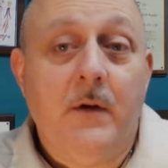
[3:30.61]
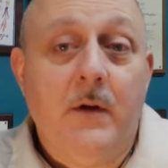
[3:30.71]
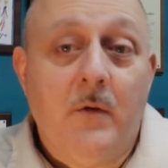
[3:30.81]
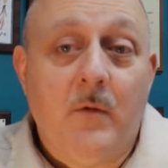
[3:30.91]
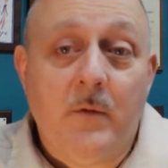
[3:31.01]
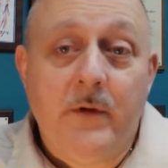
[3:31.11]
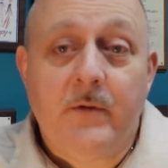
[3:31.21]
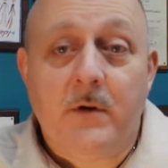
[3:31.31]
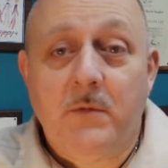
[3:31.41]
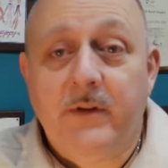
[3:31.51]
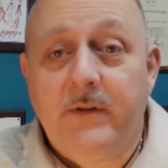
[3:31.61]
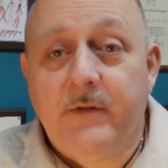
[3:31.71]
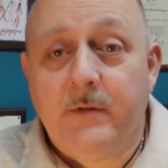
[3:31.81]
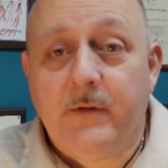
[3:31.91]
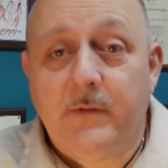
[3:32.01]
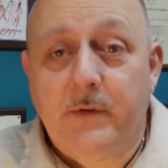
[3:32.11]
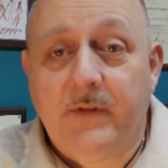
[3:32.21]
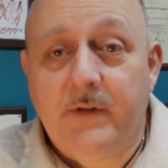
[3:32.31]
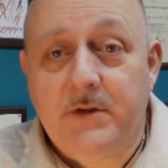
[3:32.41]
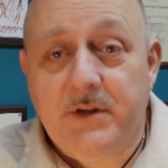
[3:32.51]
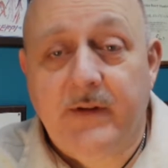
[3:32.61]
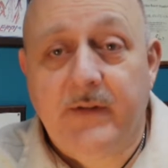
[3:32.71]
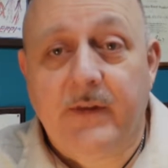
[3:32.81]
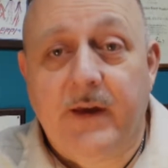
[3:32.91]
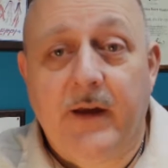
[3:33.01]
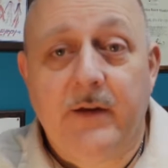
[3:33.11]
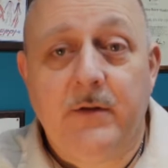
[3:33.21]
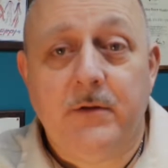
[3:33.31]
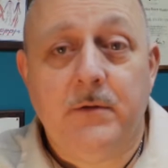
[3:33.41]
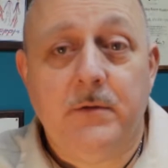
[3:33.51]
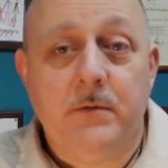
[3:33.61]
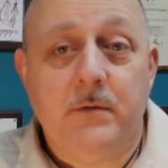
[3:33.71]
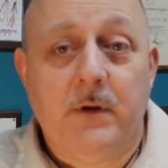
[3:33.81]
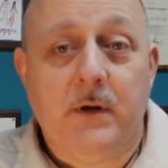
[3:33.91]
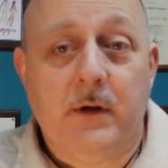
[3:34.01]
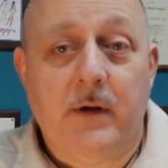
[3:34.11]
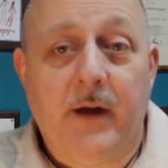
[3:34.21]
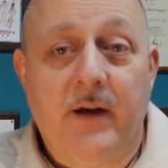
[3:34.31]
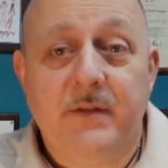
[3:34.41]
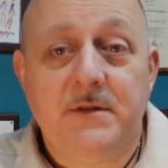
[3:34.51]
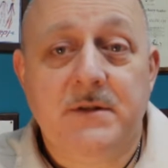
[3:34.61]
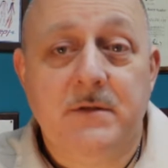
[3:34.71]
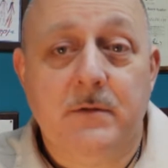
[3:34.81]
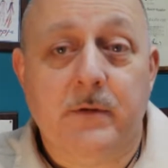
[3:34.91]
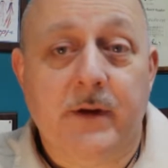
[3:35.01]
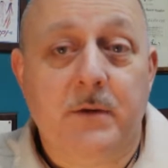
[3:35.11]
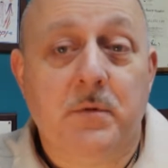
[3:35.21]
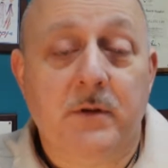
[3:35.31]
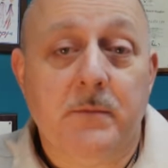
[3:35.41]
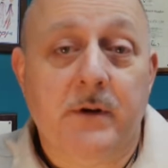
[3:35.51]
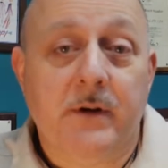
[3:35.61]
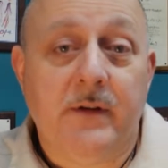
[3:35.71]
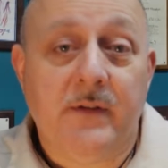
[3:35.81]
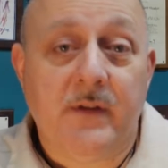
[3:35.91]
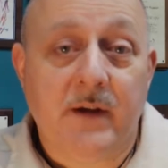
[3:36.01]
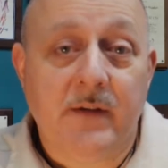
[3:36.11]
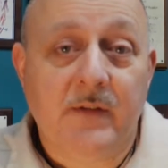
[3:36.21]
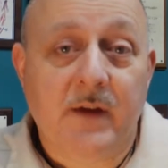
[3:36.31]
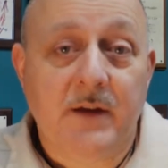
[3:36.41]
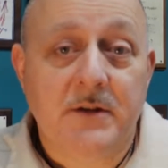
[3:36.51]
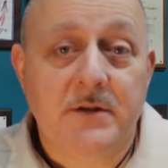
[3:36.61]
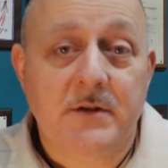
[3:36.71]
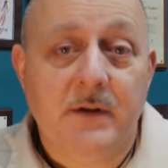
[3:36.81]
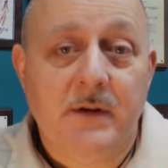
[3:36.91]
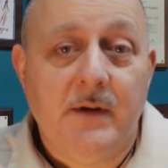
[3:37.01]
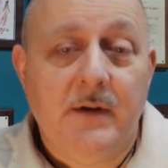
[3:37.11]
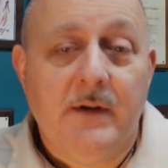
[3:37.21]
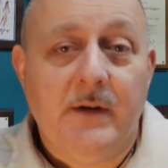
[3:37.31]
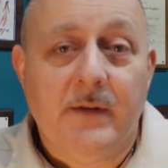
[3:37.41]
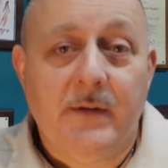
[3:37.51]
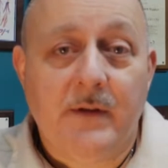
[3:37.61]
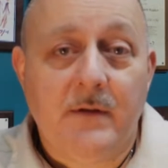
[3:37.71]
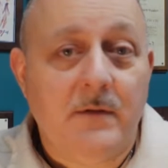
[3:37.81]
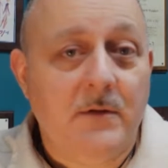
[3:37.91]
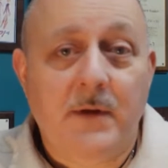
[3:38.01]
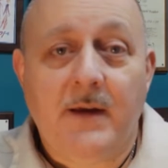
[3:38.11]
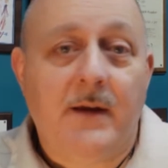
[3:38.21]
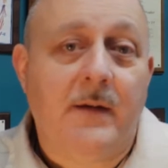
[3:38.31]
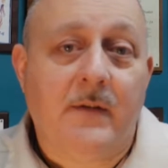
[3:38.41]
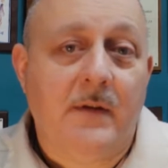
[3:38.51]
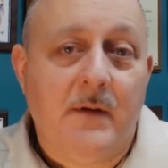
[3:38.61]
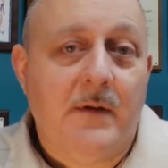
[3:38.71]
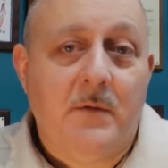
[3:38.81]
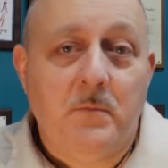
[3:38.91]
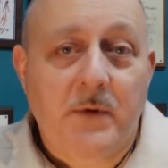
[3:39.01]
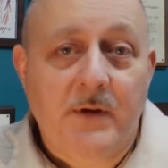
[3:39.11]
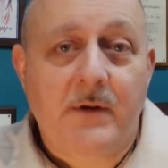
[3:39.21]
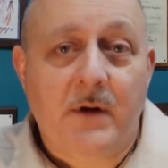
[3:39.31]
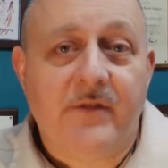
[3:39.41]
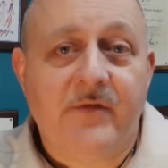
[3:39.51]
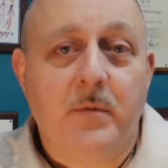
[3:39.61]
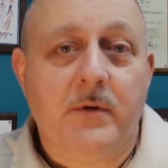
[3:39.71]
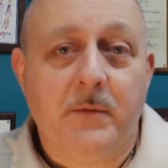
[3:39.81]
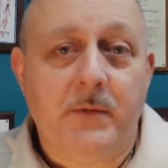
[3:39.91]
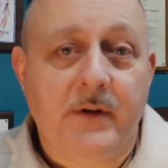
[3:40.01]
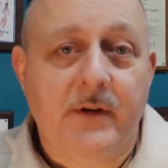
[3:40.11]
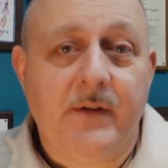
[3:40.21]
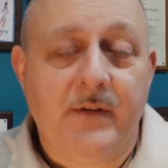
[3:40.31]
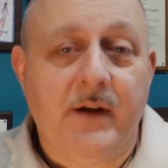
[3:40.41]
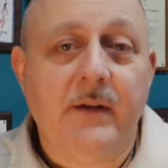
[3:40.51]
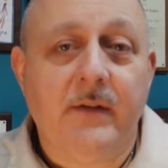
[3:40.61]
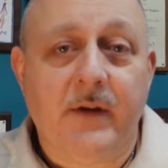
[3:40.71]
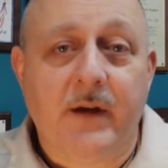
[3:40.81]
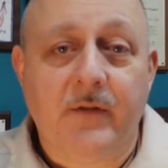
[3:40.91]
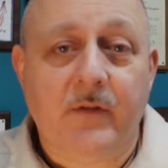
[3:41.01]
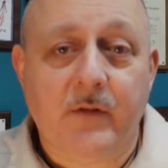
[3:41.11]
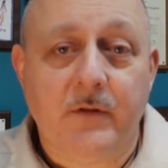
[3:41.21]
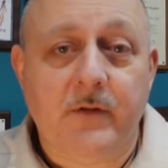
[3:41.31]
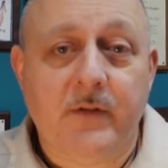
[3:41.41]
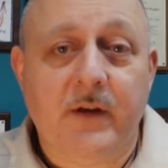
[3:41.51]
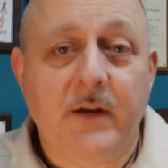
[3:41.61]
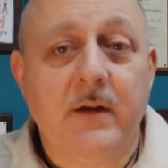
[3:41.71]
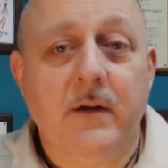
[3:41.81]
what we normally do is we suggest that you have us create a preliminary design sketch, and then you can't bid off a preliminary design sketch. So just take